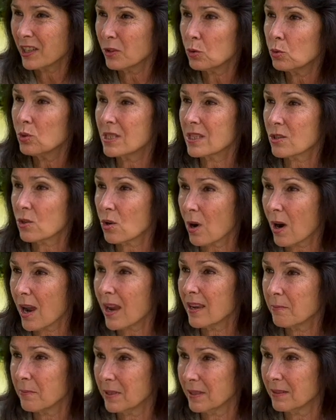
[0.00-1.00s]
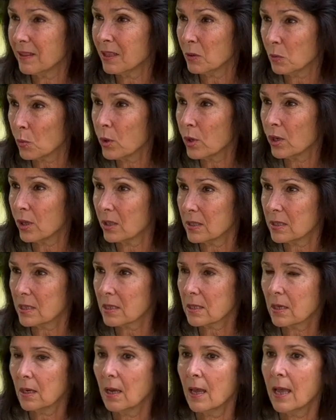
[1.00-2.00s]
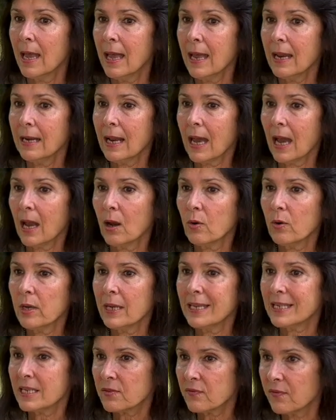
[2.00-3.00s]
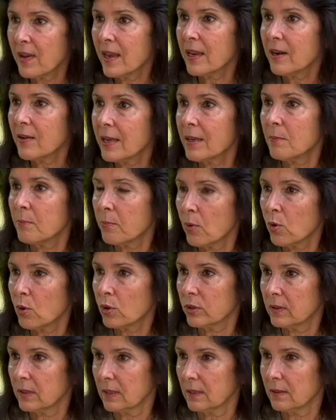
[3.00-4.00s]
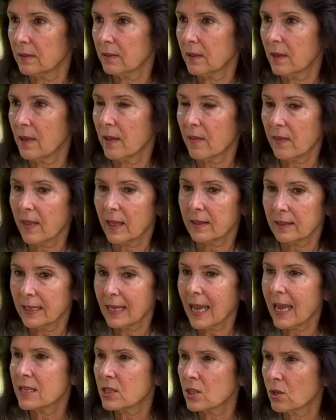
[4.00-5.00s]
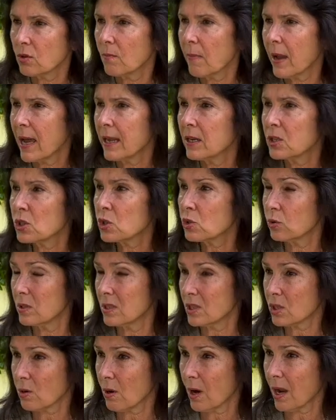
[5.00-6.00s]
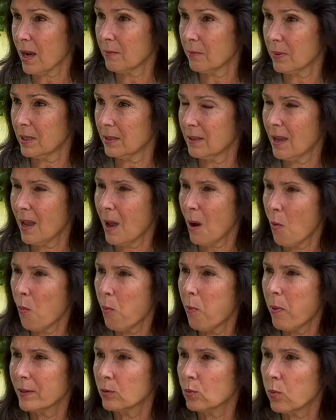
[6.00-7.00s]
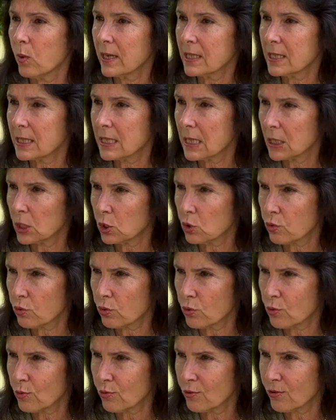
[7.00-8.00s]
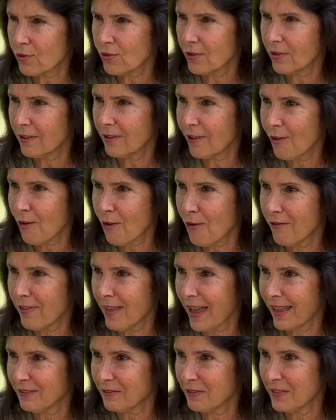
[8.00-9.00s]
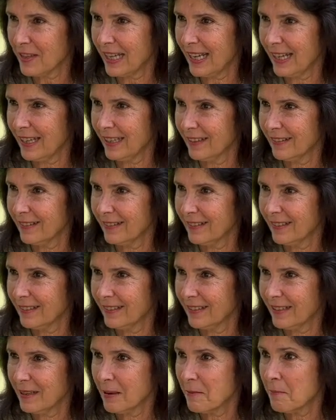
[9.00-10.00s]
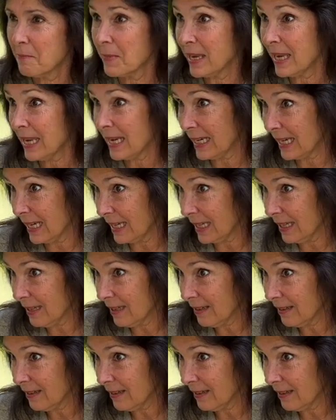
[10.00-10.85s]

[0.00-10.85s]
to describe it in words. Now, it's very important that, yes, you manage to describe it, but what's the truth of that feeling? Meaning,